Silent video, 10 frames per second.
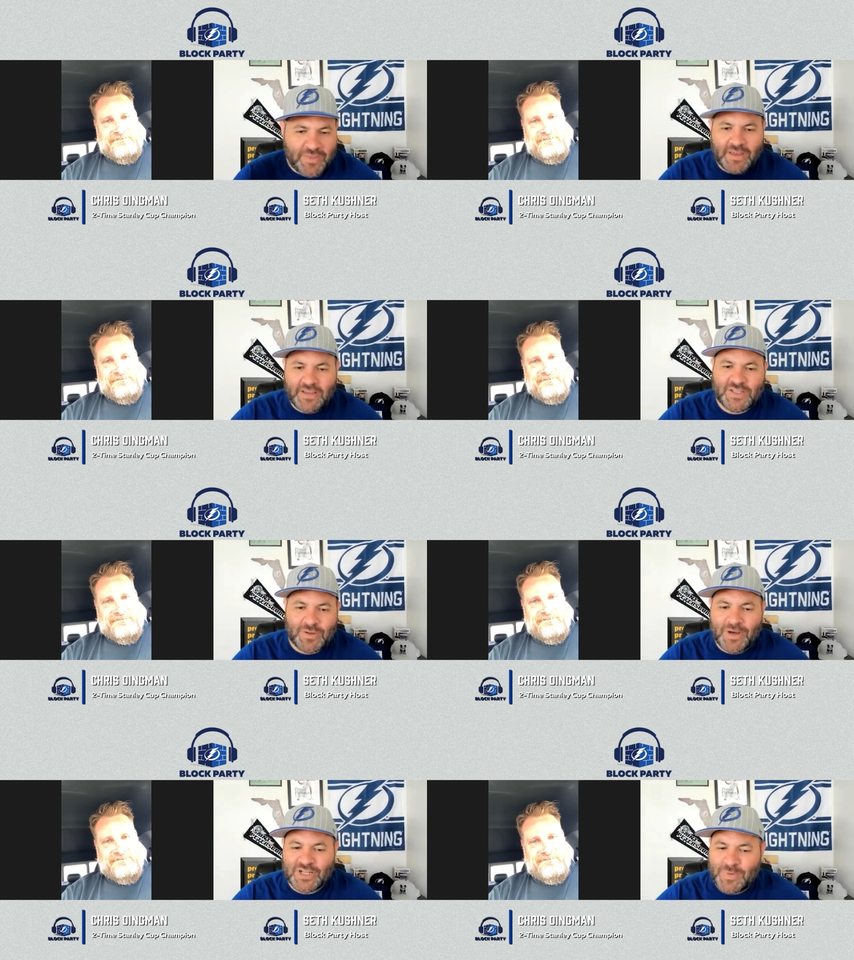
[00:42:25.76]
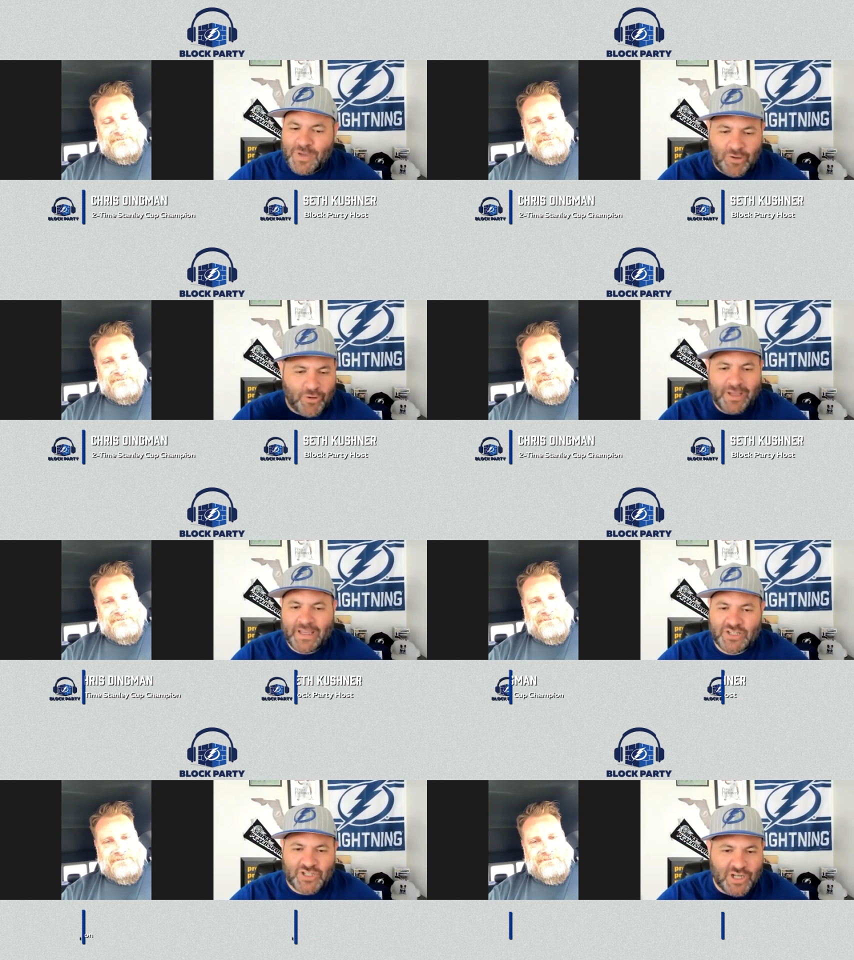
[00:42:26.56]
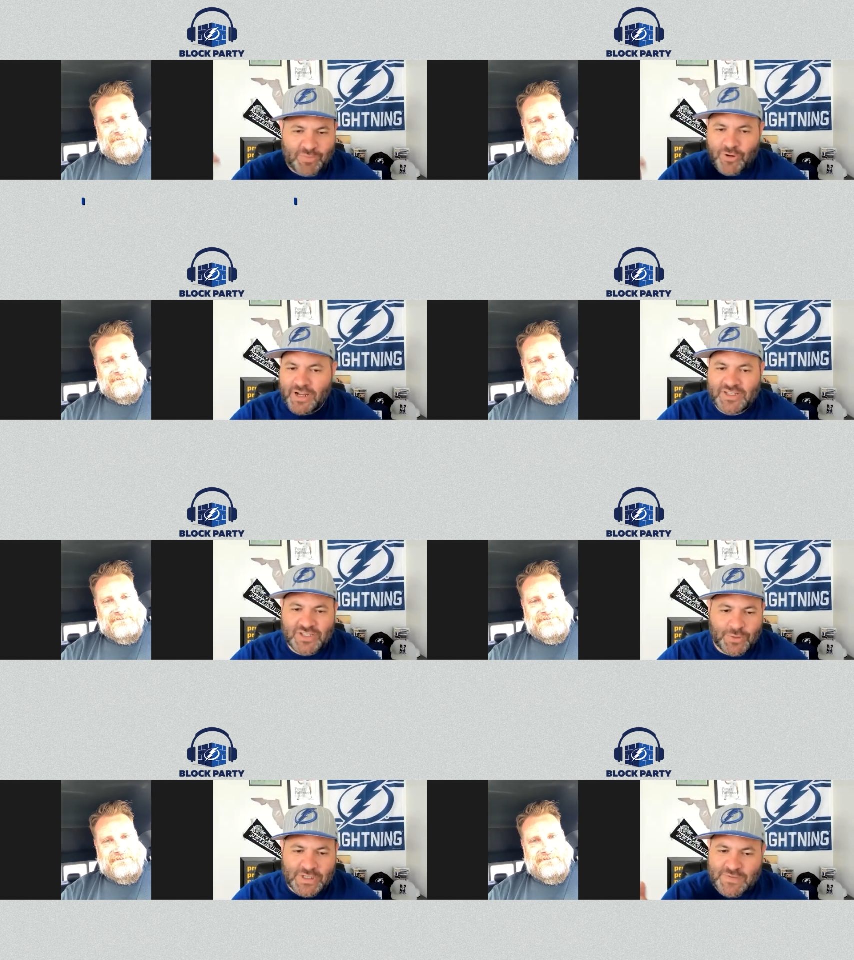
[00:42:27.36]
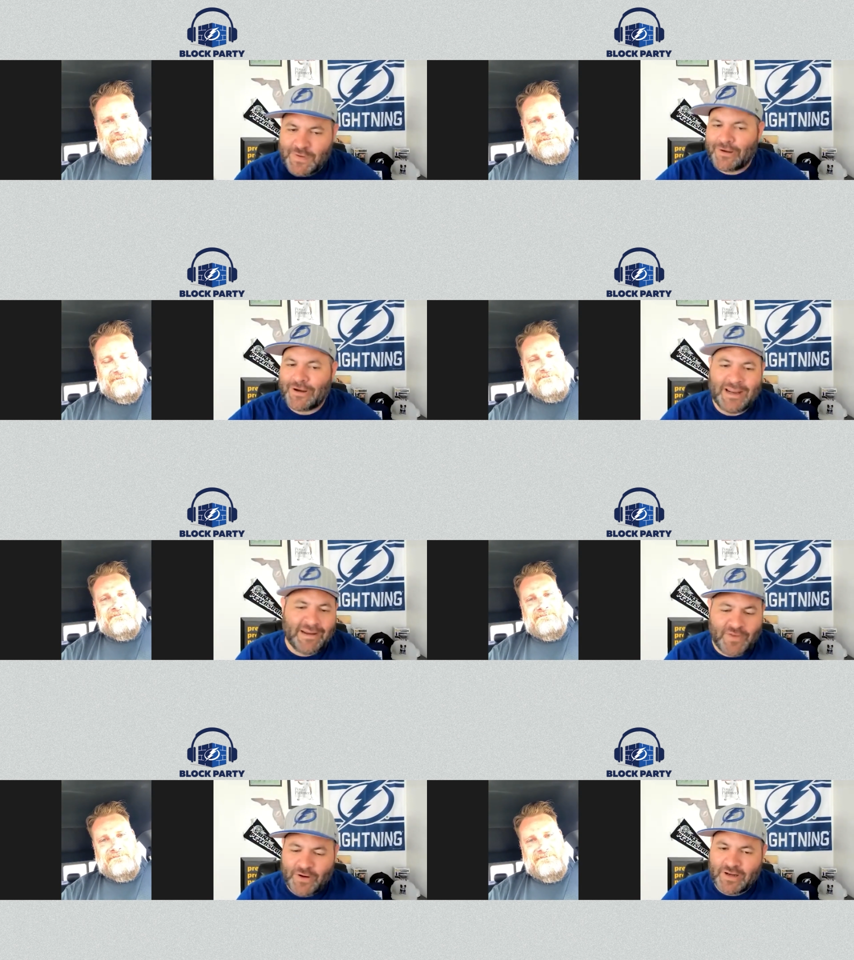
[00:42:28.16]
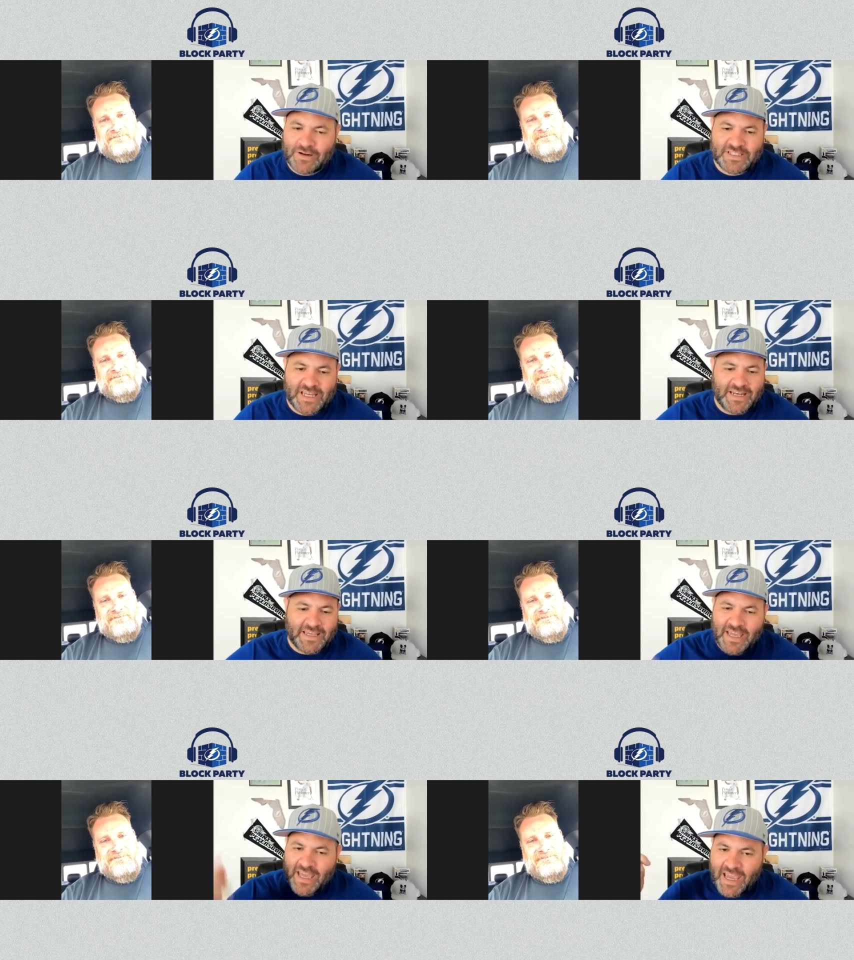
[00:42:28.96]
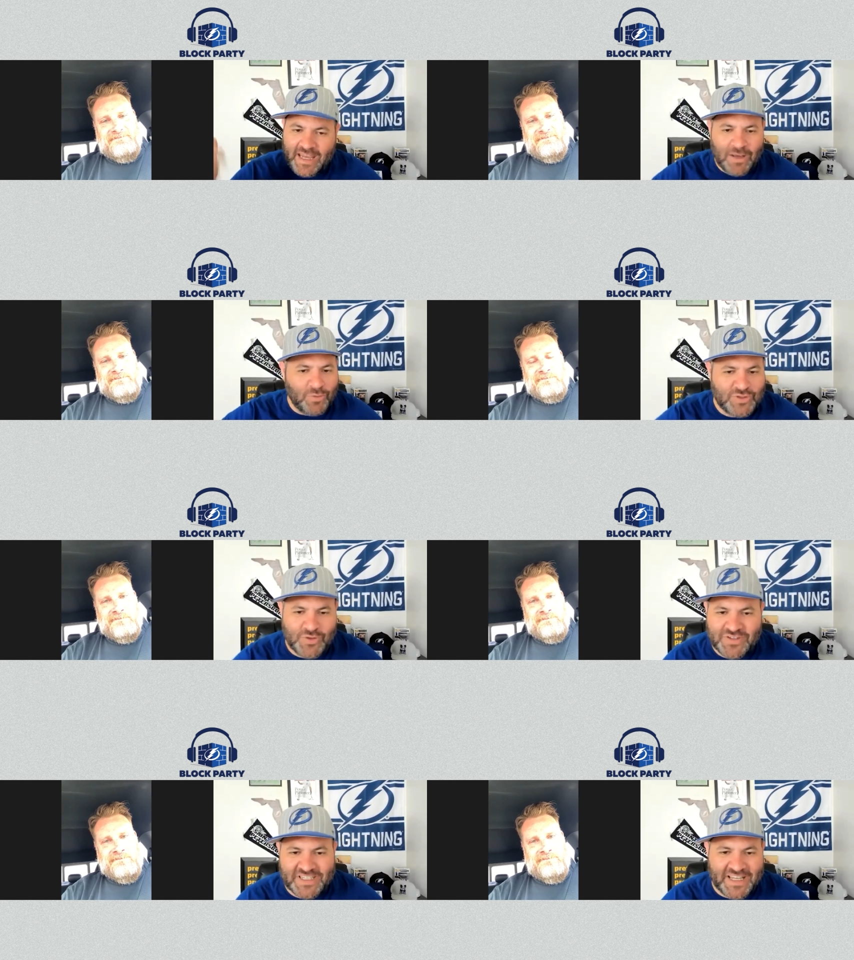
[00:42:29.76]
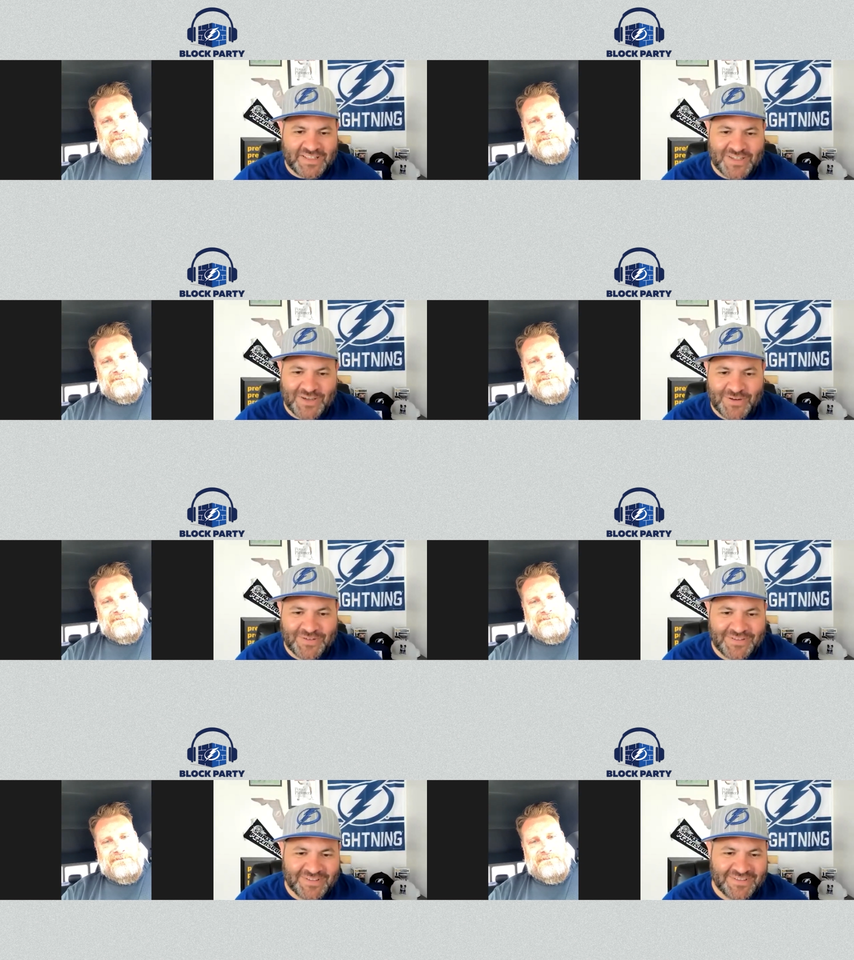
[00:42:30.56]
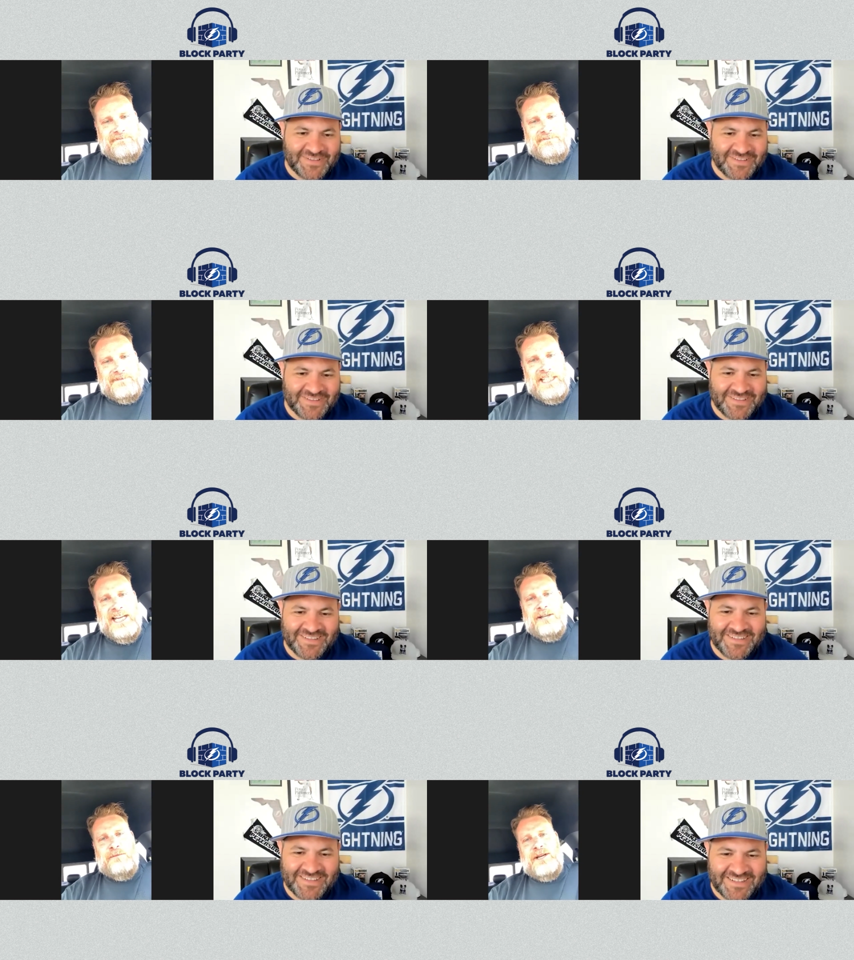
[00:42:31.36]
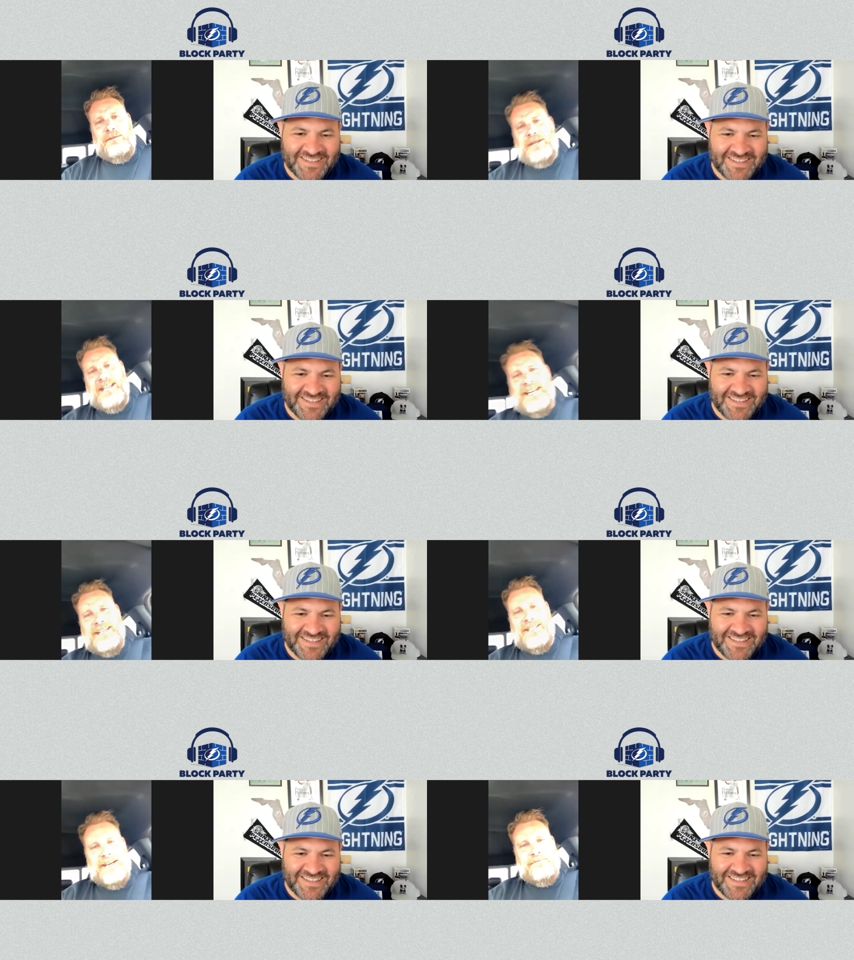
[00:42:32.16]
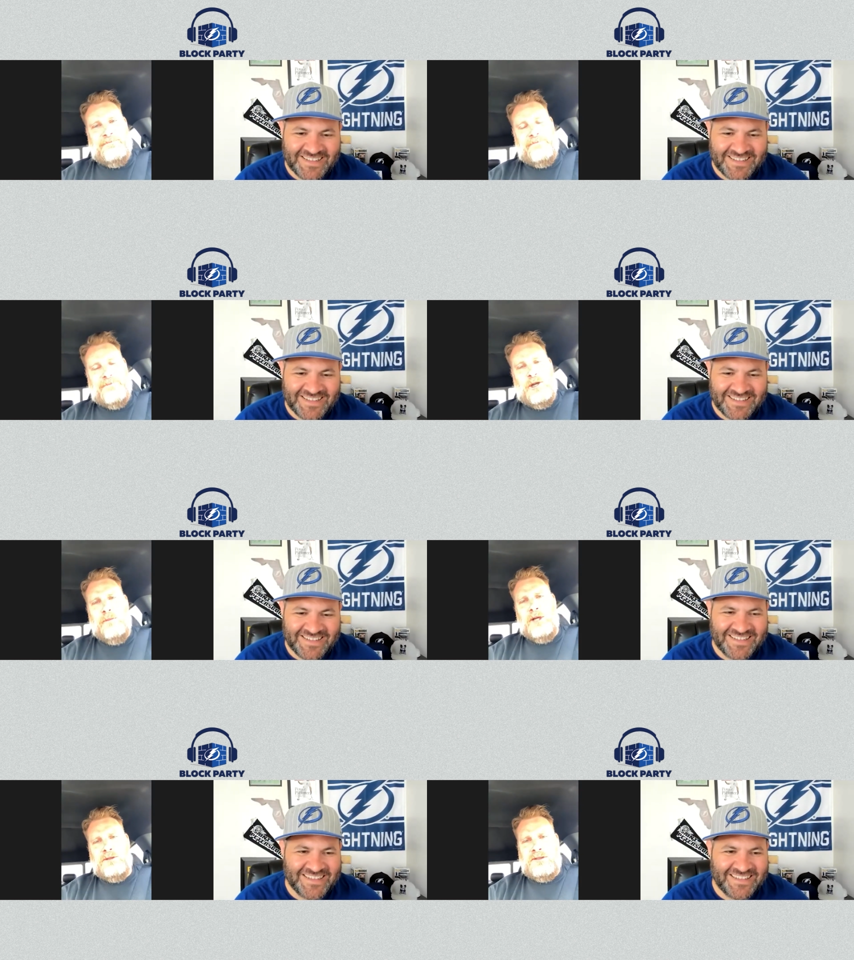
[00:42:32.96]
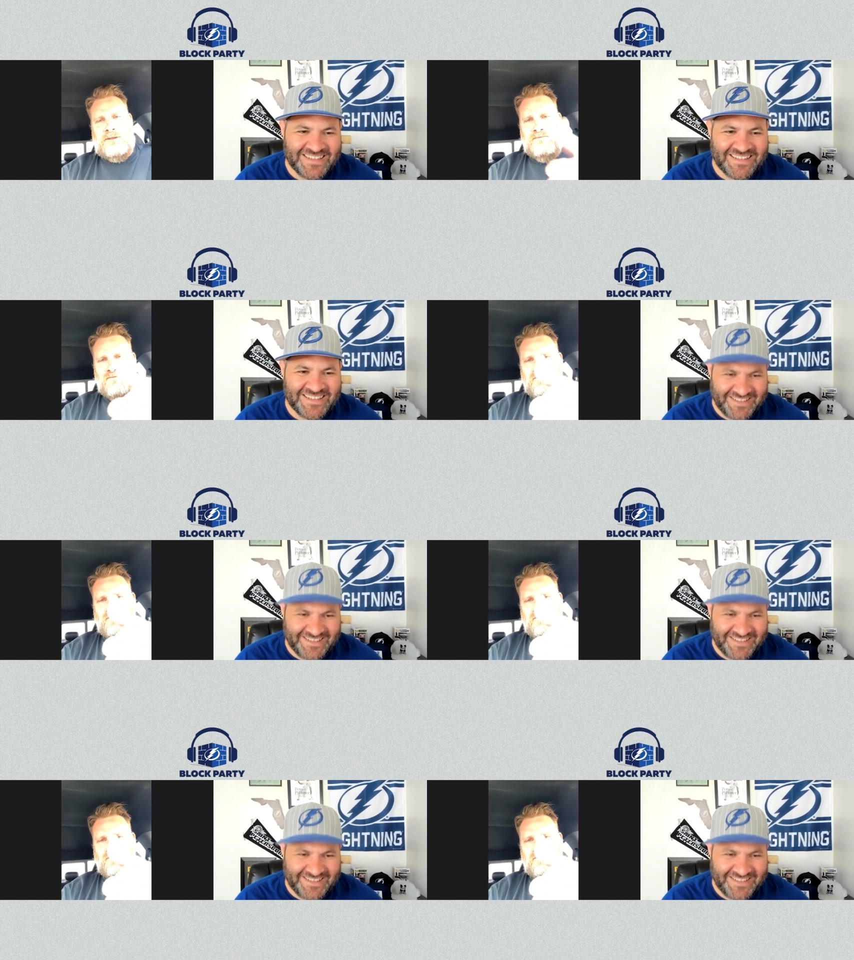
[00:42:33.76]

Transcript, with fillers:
Speaker 1: Thanks so much, man. Great catching up. Great stories. Very, very entertaining. And we'll do this again soon.
Speaker 2: Yeah, no problem, buddy. Anytime. Go Bolts.